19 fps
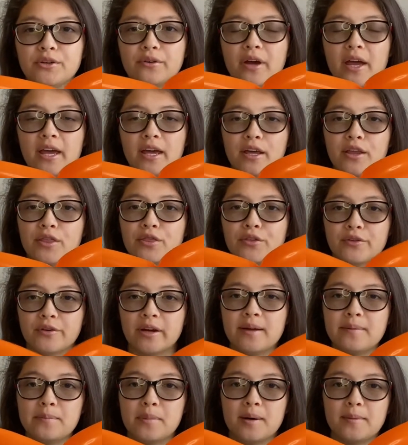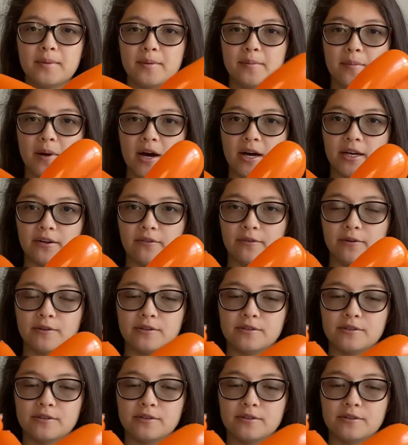a 3-bubble body roll.